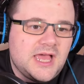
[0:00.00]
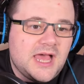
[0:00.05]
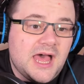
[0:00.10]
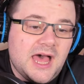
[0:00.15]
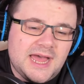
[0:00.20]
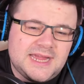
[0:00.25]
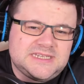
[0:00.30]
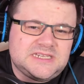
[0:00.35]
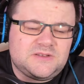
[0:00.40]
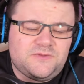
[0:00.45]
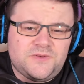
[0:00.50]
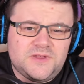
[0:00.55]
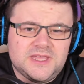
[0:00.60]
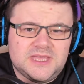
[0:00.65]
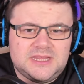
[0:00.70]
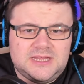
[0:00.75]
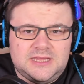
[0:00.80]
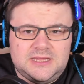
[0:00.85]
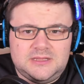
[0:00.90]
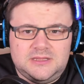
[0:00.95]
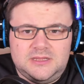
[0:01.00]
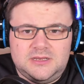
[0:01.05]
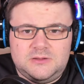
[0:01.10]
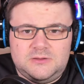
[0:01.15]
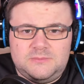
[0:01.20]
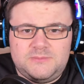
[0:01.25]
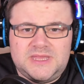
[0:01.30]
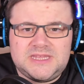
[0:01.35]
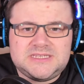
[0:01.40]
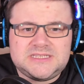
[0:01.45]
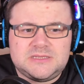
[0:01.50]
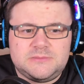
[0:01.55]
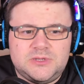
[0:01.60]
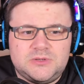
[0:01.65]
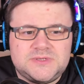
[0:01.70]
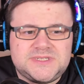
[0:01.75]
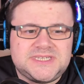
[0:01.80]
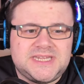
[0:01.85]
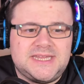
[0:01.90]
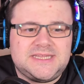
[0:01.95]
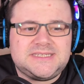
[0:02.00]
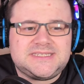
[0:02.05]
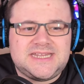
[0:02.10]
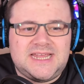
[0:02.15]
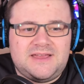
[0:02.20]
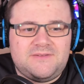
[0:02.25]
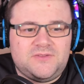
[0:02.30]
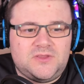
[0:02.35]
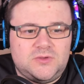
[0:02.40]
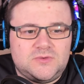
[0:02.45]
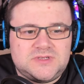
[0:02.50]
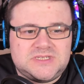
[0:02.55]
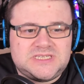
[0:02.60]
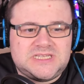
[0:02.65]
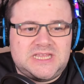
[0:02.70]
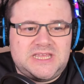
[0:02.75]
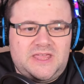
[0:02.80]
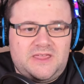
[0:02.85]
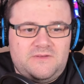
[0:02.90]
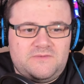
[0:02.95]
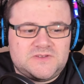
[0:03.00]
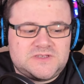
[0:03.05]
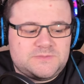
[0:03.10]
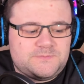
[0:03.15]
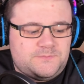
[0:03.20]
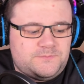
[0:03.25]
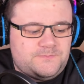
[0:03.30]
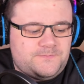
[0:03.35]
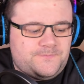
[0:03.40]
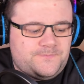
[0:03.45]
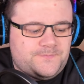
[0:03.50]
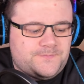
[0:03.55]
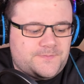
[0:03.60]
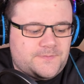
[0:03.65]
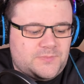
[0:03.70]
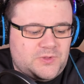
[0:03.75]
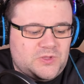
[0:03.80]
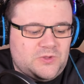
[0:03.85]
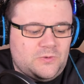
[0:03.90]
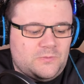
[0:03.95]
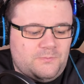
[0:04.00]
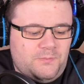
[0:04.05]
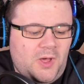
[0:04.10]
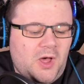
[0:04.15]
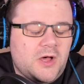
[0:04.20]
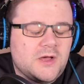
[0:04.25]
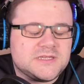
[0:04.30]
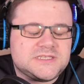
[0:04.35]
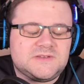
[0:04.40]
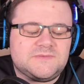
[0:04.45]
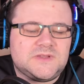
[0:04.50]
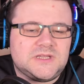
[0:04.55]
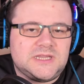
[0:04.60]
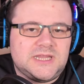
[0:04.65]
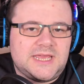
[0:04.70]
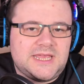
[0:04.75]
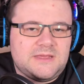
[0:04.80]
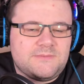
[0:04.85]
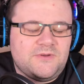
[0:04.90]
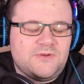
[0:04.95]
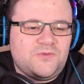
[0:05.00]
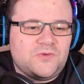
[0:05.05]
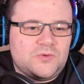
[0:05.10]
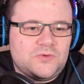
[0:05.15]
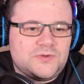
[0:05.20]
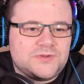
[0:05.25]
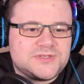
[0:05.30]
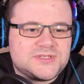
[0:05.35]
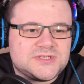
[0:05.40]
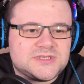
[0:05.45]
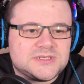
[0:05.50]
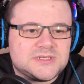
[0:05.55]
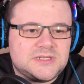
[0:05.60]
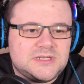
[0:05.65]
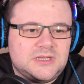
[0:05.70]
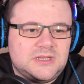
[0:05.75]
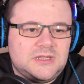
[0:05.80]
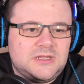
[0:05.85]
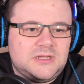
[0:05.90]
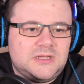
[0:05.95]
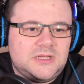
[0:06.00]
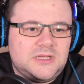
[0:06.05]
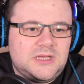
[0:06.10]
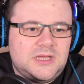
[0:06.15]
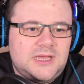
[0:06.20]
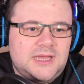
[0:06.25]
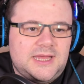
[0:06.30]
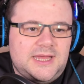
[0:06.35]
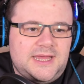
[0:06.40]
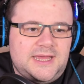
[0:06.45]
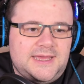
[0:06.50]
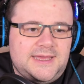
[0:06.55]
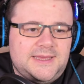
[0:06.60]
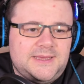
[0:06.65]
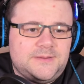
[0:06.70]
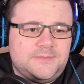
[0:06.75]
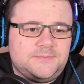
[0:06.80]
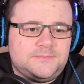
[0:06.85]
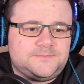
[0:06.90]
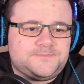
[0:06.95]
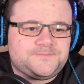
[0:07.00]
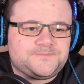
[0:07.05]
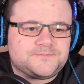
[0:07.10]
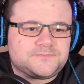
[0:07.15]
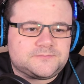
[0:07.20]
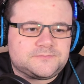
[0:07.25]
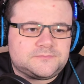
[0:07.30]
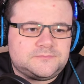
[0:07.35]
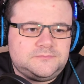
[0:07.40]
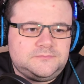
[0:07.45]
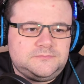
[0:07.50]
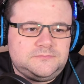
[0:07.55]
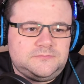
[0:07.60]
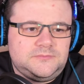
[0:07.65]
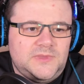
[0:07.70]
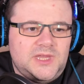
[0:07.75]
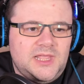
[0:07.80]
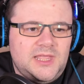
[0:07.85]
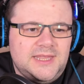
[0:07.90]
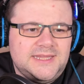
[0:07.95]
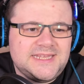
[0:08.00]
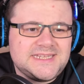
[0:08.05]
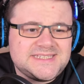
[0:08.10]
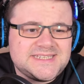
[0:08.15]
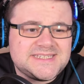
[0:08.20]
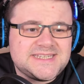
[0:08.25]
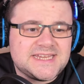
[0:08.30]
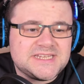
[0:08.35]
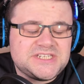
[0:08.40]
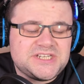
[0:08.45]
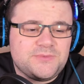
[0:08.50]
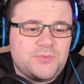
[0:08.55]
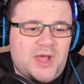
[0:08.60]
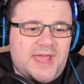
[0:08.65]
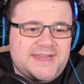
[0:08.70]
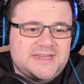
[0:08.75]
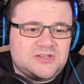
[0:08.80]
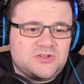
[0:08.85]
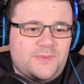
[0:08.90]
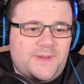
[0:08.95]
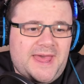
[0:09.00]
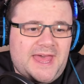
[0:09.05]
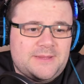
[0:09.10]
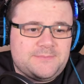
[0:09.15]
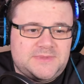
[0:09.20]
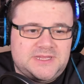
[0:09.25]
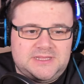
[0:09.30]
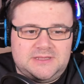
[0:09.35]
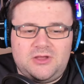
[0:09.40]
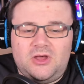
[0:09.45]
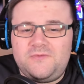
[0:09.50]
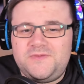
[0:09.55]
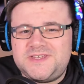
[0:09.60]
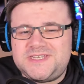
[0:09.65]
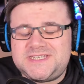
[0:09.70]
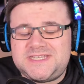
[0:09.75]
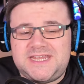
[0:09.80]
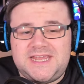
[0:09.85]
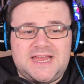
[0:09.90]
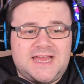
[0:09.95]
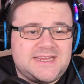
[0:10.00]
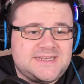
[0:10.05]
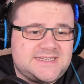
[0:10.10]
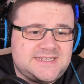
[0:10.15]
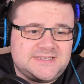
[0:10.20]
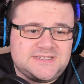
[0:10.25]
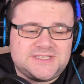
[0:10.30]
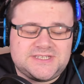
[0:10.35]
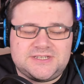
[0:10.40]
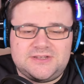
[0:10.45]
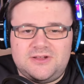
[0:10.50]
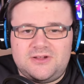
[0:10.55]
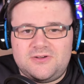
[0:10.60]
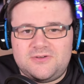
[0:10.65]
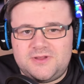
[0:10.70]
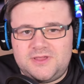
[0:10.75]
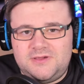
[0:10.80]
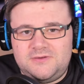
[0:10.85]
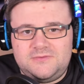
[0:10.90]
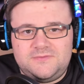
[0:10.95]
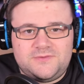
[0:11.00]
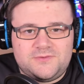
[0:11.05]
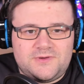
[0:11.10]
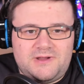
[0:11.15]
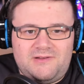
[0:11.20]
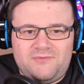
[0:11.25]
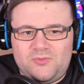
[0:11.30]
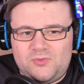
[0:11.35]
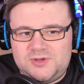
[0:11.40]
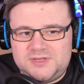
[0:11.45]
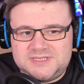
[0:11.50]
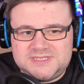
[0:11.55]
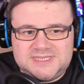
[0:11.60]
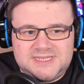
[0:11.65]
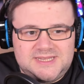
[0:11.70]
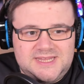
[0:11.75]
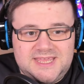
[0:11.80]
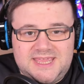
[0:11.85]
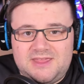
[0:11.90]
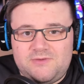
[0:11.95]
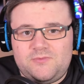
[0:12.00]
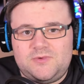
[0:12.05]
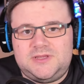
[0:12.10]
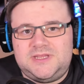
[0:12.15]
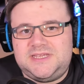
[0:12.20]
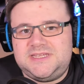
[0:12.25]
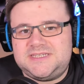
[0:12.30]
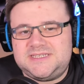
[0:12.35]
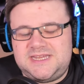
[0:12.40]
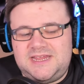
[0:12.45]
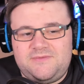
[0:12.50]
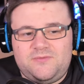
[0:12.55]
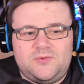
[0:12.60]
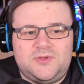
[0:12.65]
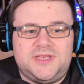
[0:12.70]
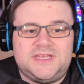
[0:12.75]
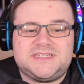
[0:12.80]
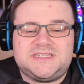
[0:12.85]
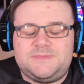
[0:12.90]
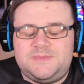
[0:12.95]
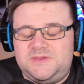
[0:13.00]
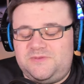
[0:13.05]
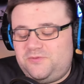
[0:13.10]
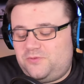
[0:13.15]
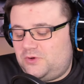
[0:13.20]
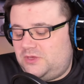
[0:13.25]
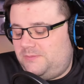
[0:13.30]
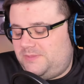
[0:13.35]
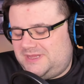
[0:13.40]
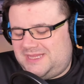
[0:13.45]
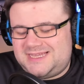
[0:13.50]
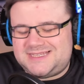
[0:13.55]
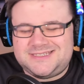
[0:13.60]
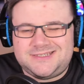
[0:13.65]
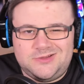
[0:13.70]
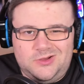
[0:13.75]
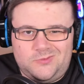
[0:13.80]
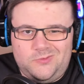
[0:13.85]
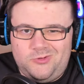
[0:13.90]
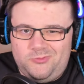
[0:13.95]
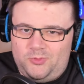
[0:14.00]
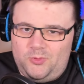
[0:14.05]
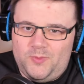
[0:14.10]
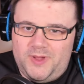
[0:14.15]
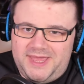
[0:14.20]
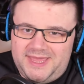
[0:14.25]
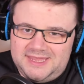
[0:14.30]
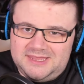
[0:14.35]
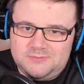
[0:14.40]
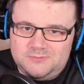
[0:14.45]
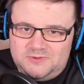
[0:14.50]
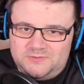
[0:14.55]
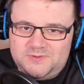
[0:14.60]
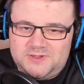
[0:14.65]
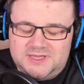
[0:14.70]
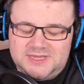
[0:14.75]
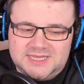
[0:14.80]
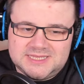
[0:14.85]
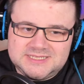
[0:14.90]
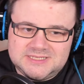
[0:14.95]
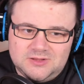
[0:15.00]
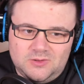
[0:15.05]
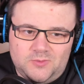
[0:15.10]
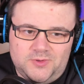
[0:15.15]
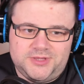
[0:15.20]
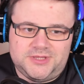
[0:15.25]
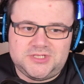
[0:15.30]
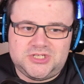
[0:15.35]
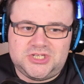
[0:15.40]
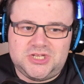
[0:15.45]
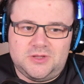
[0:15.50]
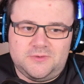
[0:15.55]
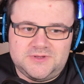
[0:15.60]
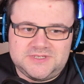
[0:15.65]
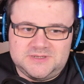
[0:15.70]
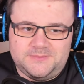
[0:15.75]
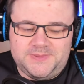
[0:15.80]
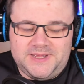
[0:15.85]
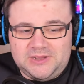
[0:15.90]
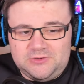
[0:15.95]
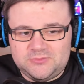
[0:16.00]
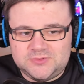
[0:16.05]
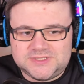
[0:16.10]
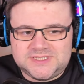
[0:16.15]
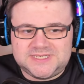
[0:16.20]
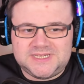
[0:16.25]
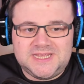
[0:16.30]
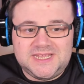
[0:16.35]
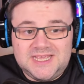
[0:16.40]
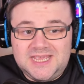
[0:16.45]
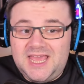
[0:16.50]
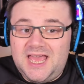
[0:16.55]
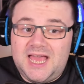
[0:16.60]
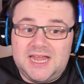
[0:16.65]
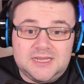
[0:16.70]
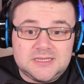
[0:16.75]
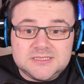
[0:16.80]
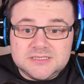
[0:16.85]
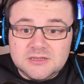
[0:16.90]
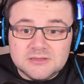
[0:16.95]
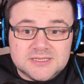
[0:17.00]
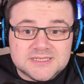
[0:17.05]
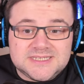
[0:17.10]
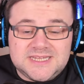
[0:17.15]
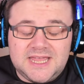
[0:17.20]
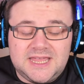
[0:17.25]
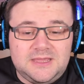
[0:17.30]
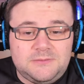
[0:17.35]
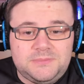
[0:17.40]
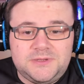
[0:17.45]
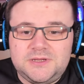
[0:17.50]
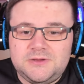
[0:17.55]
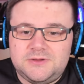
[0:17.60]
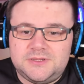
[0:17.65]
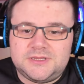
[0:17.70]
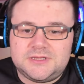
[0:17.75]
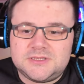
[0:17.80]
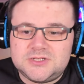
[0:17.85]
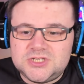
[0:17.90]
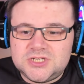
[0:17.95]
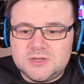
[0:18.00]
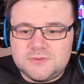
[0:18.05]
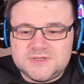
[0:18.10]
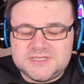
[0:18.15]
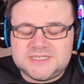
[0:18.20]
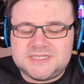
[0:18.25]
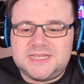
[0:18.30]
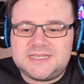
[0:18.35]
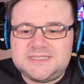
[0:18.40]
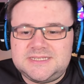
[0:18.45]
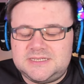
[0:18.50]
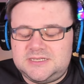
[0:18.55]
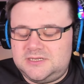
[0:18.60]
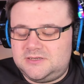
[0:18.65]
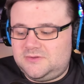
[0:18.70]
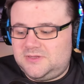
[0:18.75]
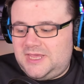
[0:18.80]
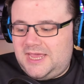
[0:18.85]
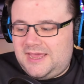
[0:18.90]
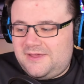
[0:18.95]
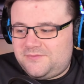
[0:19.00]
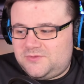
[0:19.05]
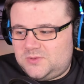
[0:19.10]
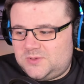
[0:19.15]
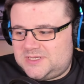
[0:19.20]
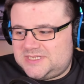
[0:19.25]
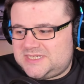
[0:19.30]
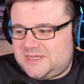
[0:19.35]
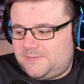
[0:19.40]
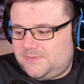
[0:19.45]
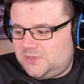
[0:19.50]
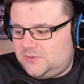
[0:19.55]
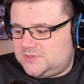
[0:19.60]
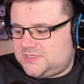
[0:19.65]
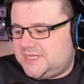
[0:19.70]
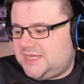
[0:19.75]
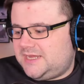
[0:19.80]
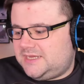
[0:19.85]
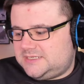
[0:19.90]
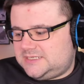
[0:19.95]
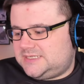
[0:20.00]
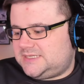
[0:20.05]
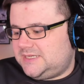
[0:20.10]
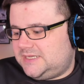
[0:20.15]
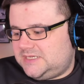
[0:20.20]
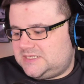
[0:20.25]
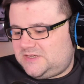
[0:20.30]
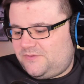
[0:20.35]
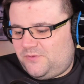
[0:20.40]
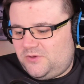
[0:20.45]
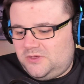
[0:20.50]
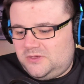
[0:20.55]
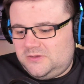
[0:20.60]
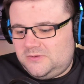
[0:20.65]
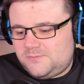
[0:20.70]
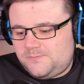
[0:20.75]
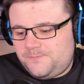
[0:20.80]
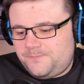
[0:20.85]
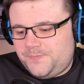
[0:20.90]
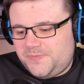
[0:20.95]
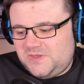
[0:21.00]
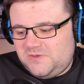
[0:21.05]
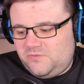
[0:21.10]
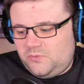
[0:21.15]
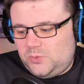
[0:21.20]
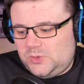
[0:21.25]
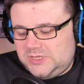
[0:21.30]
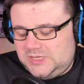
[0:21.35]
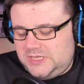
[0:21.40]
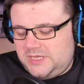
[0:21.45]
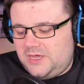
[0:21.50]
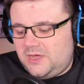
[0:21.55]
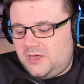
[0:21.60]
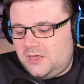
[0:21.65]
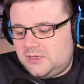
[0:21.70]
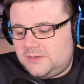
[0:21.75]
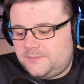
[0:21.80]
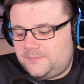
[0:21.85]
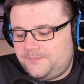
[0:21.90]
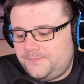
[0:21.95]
I did figure that, you know, it makes the most sense to have those slaves become part of the labor force. And that's essentially what ended up happening. Obviously, ideal scenario for everyone is that they get released, everyone gets to be free, but that's not what we're working with here. That's not what the show is about. And it's not the time period that the show is set in. You know, you have to accept those kinds of things for what they are.